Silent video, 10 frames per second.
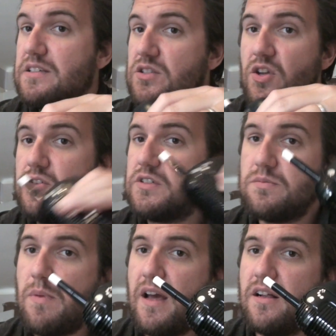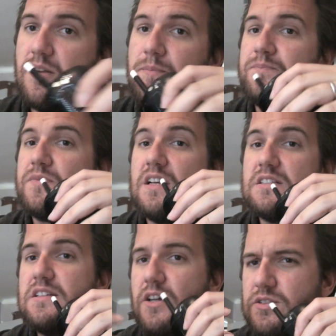There's no smell.
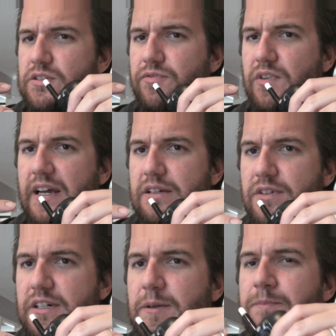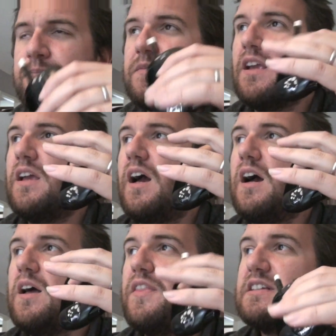There's loads of flavour.
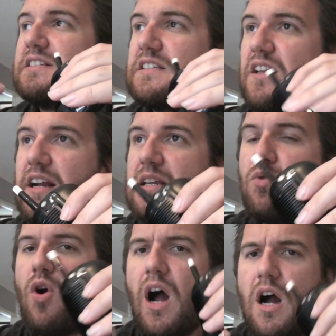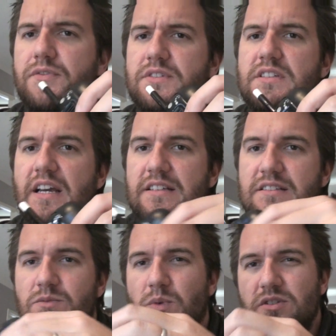There's slightly more
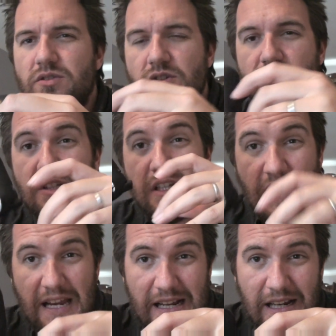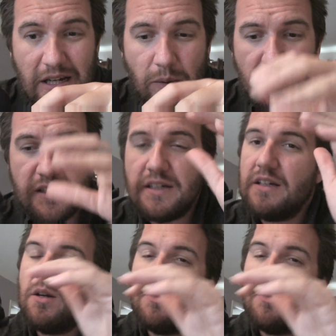aftertaste than when you're using an e-liquid,